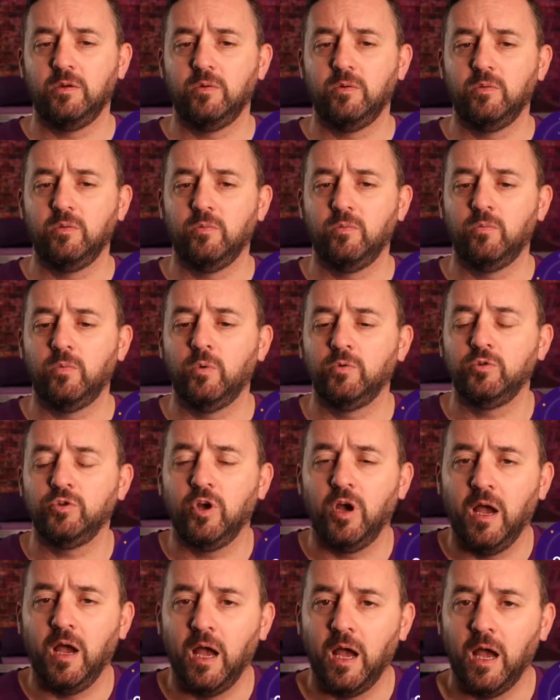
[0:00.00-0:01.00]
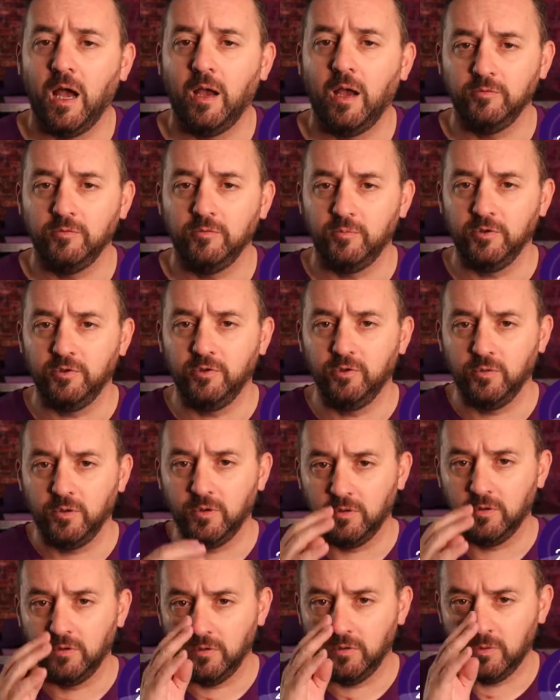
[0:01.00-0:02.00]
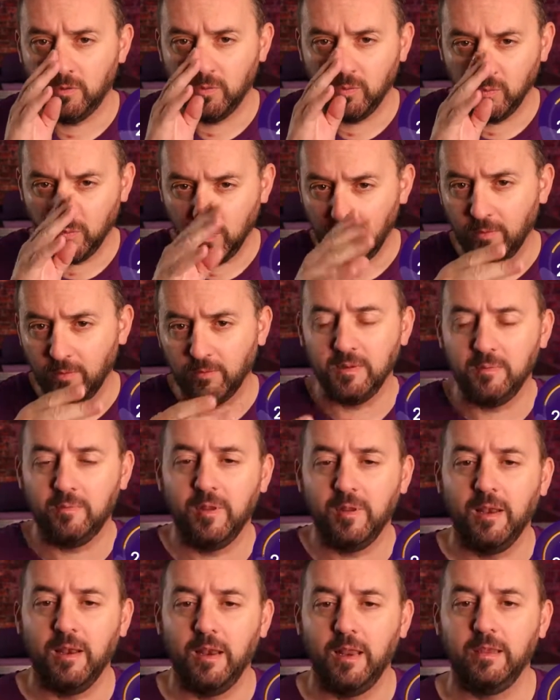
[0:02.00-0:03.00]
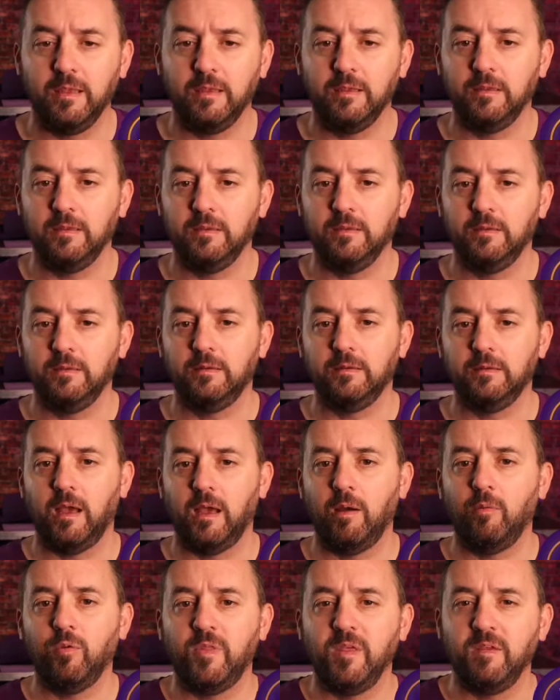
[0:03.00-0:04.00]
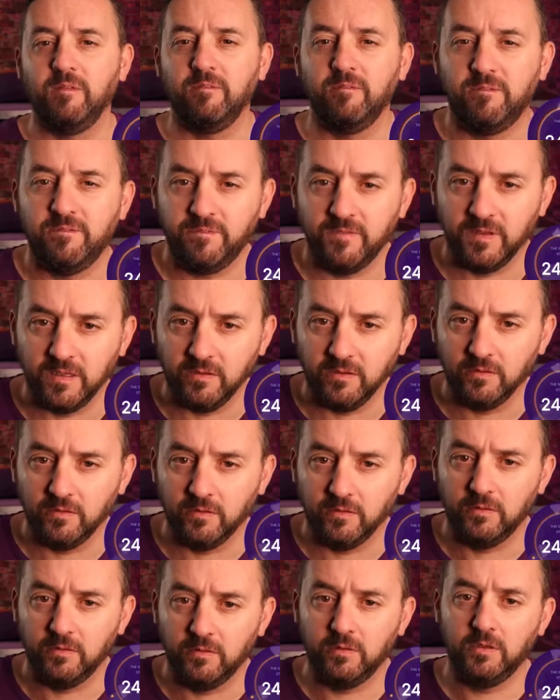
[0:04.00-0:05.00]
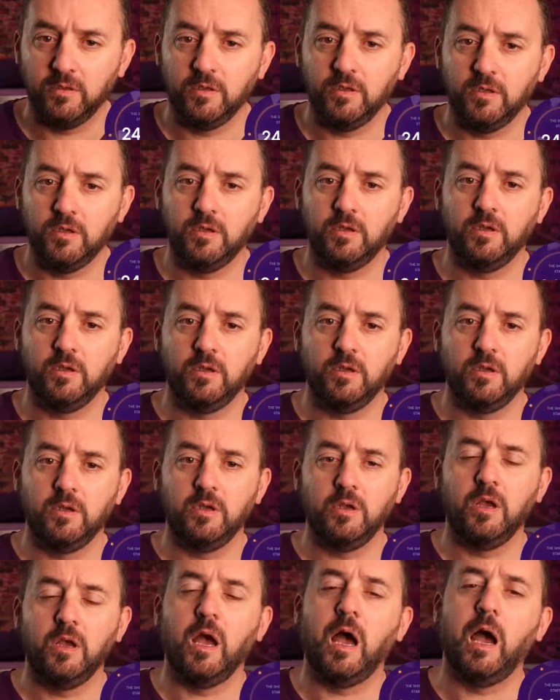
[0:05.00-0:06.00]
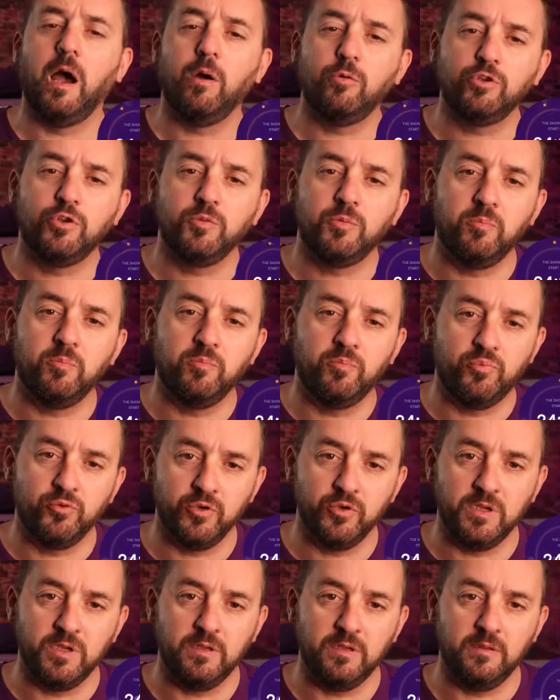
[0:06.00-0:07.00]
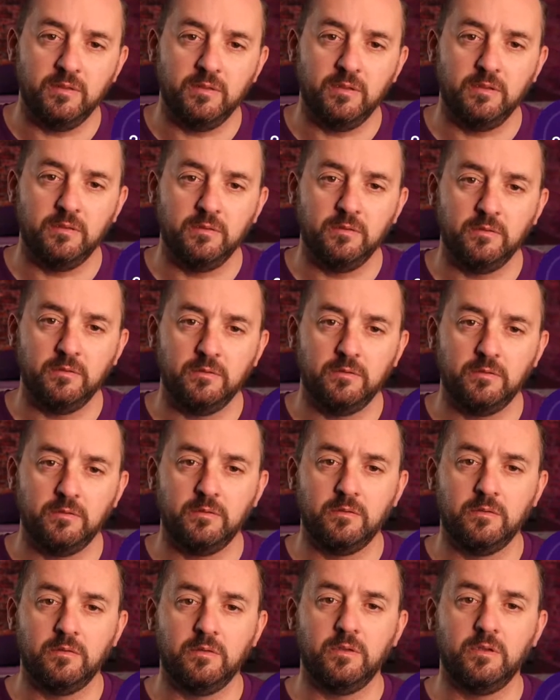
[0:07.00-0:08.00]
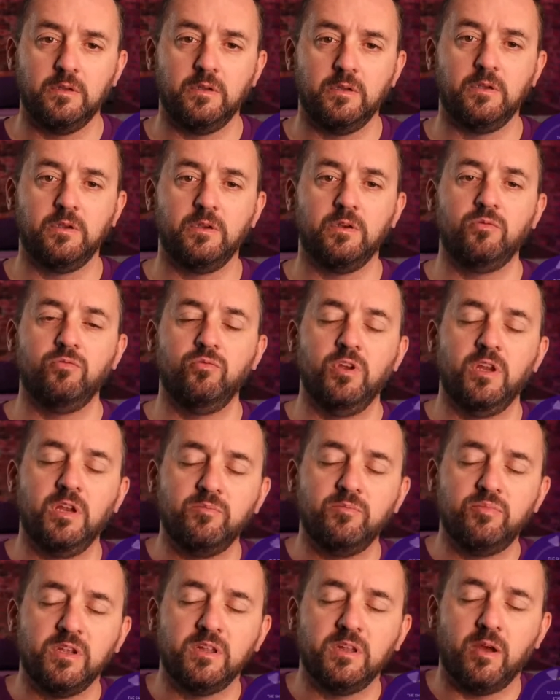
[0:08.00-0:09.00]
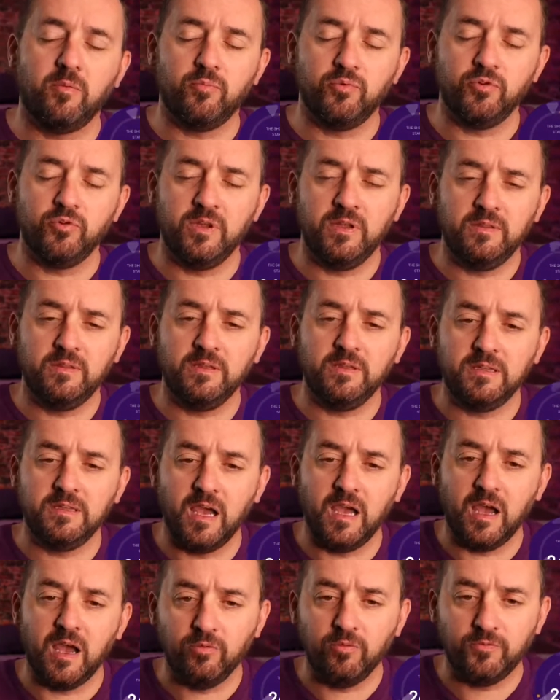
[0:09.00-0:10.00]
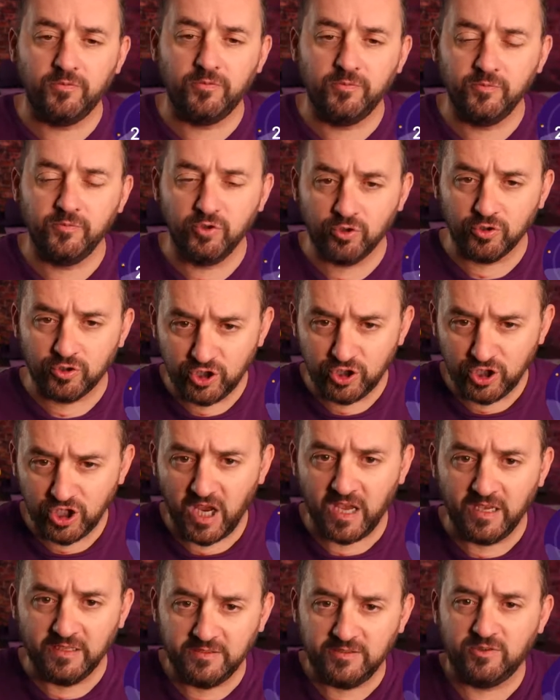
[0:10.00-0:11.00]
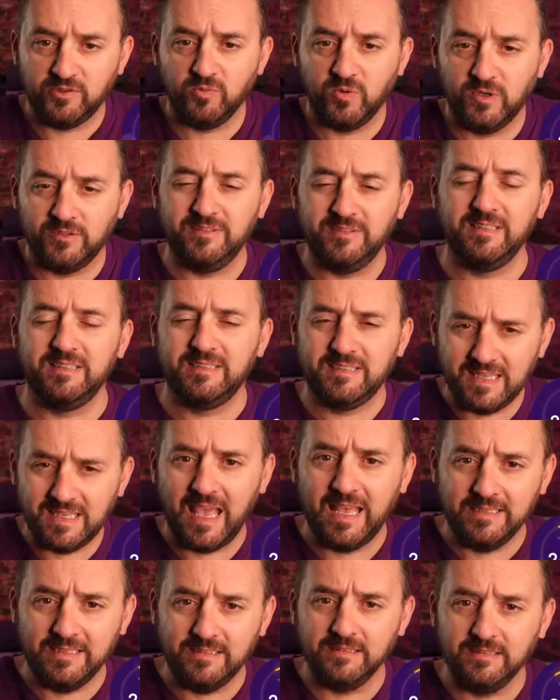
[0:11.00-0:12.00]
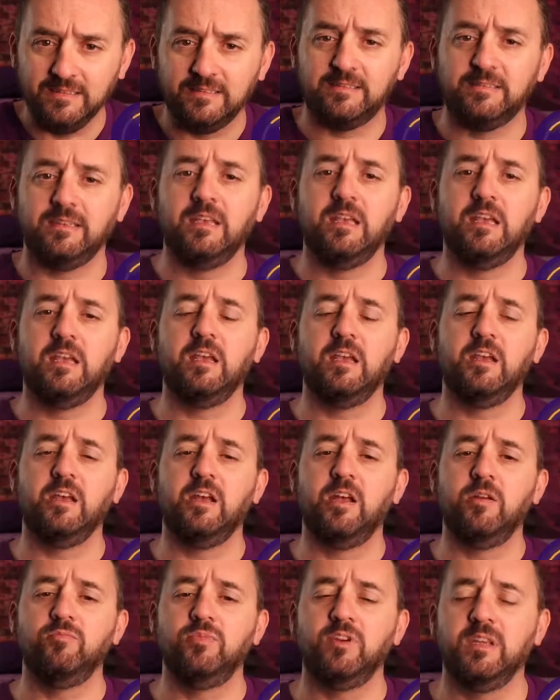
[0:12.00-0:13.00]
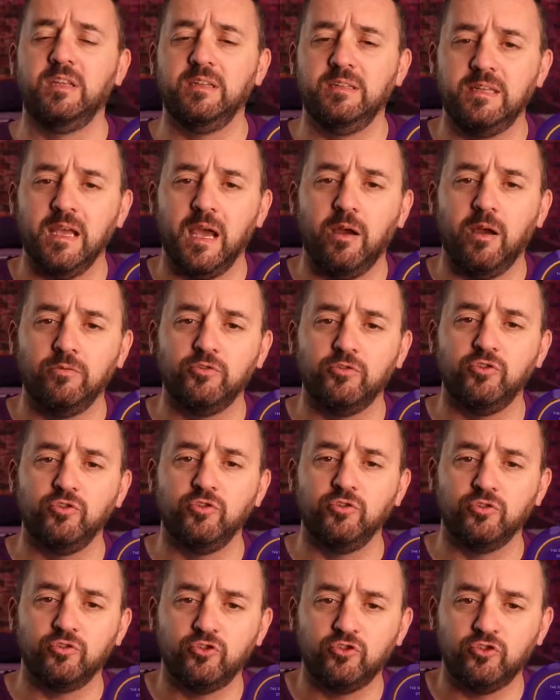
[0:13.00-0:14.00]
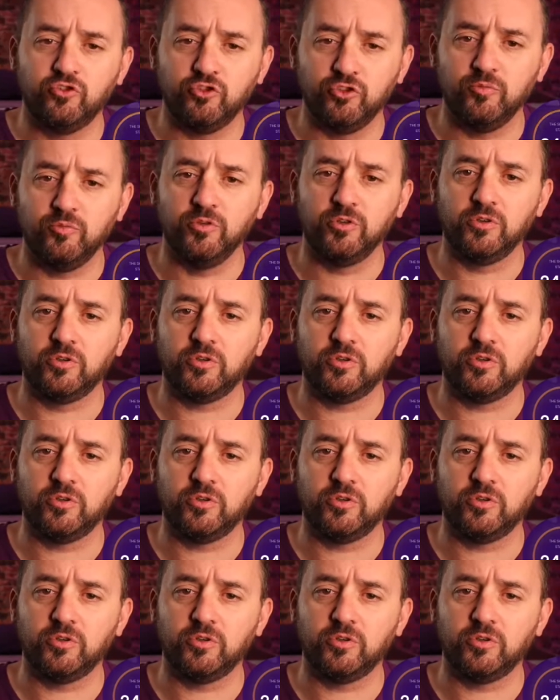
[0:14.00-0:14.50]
What would your arms be doing? Where would they be laid? How would they feel? How would you be breathing? Really bring that breathing down from your chest where it's tense and bring it down to your stomach.